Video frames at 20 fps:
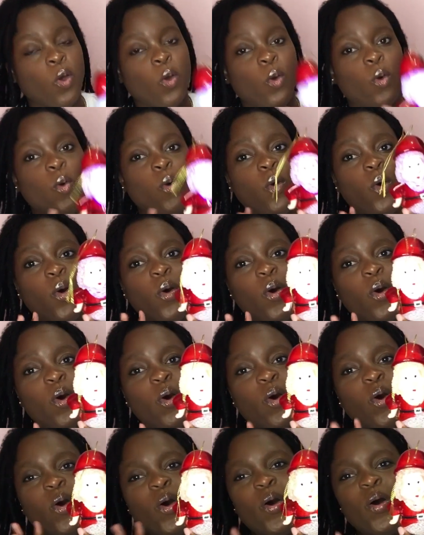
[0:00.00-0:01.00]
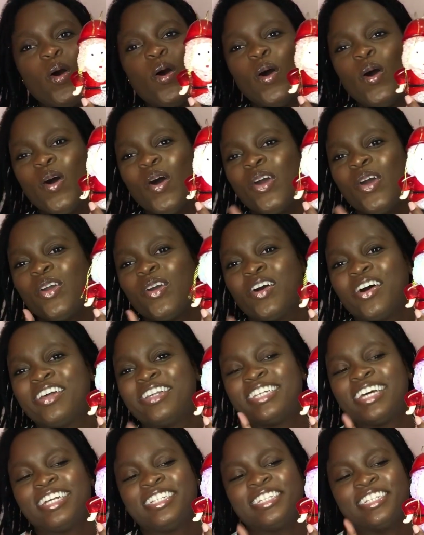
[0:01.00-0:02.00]
Ooh, your
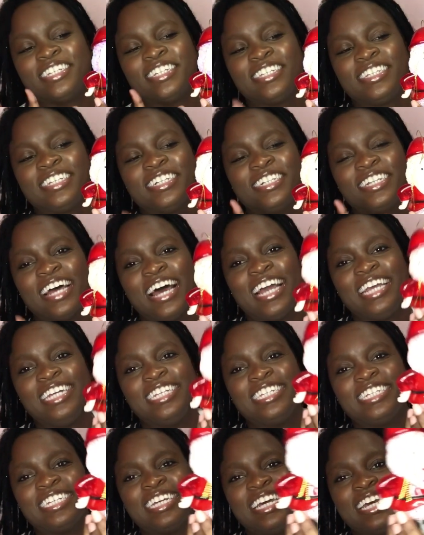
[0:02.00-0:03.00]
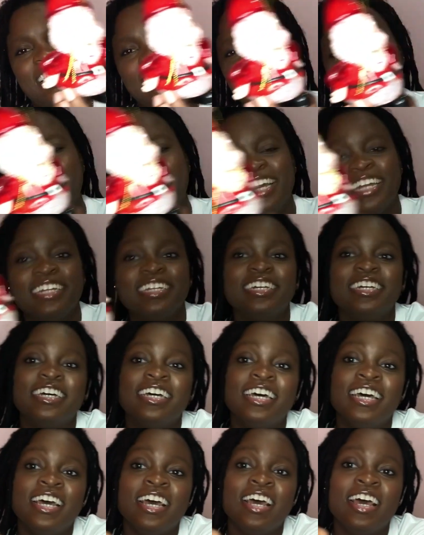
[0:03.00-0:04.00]
Santa's still lighting.
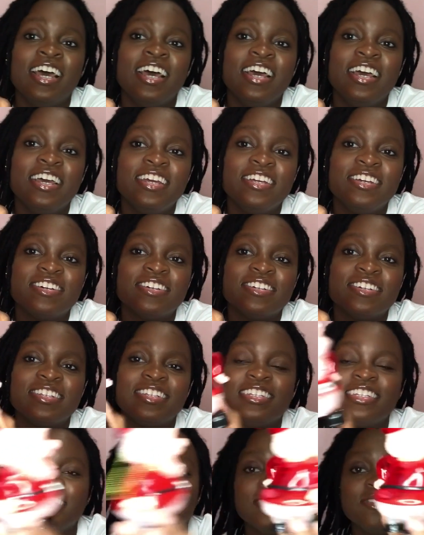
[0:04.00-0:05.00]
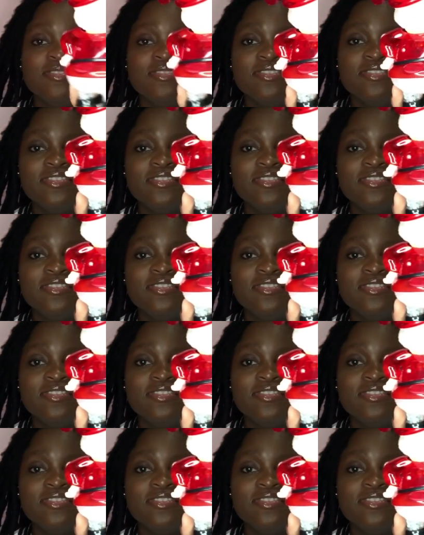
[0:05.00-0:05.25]
You'll see him.